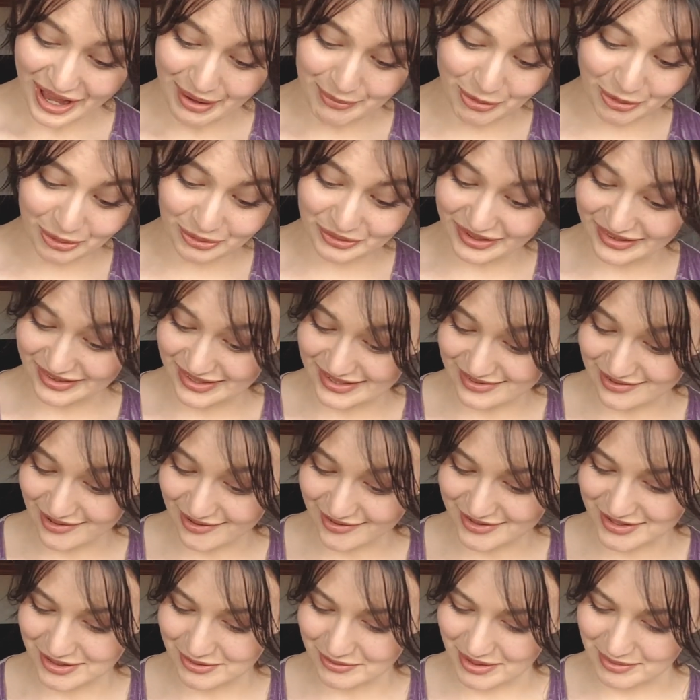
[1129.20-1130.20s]
Holding this
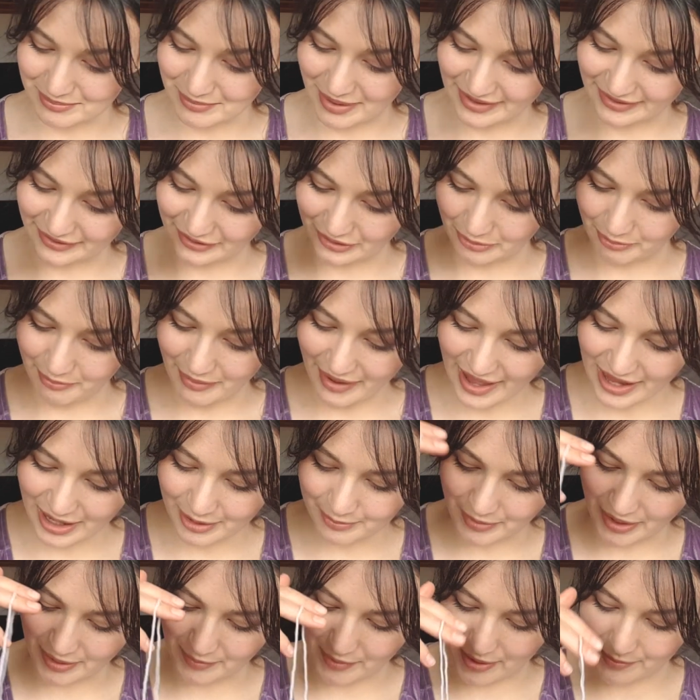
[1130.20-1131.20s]
also in my little bag
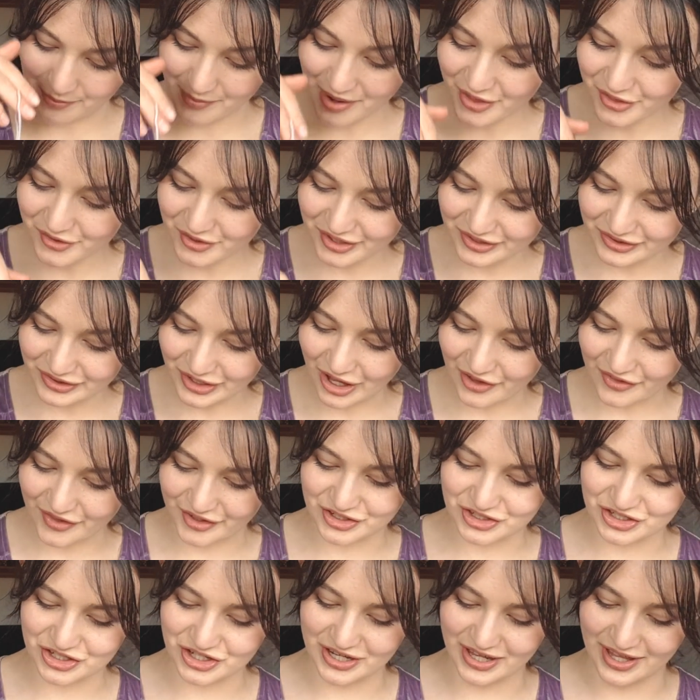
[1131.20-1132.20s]
by my mother-in-law that
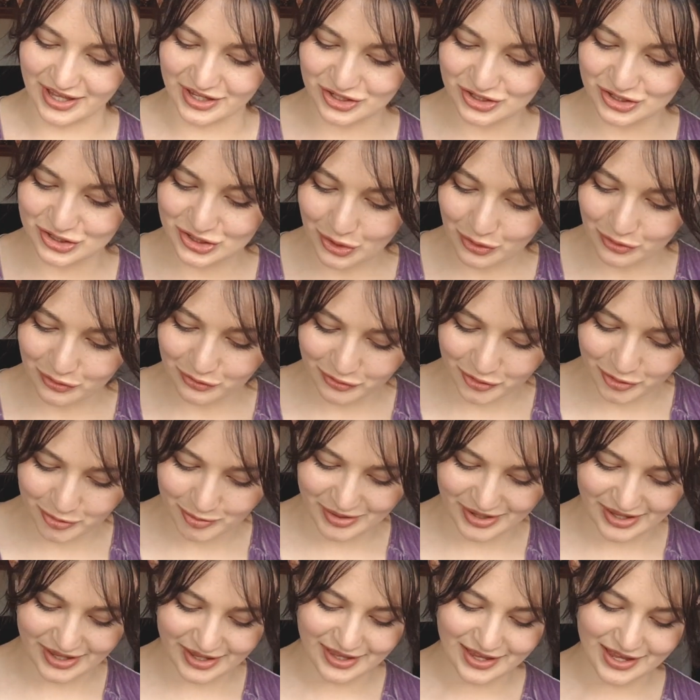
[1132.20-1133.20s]
she sewed for
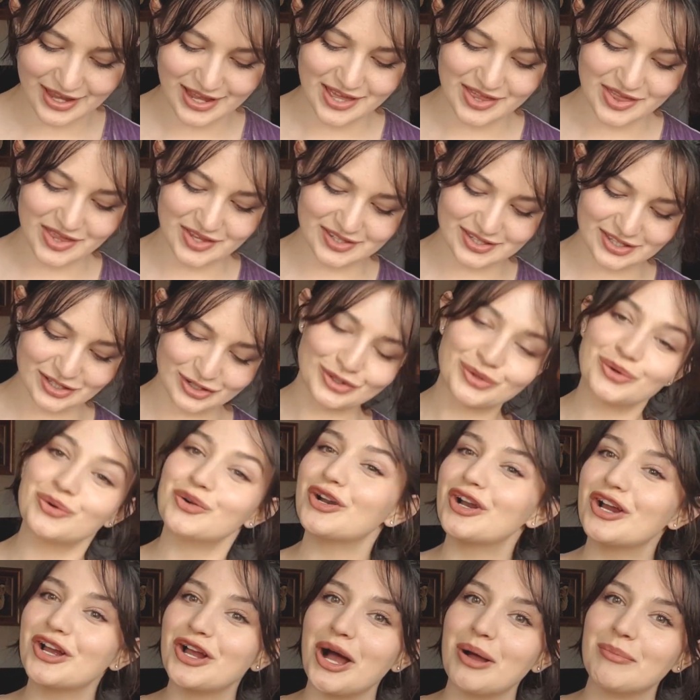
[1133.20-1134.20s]
me, this little
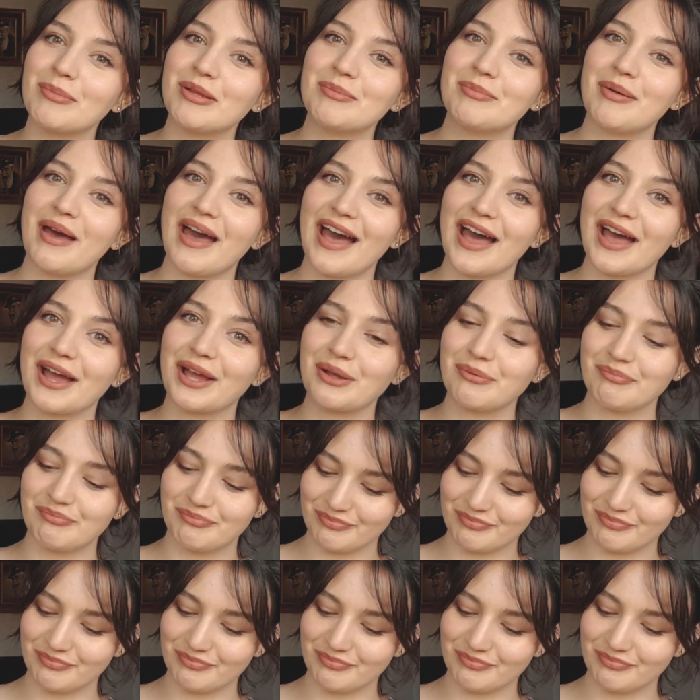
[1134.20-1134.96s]
origami bag.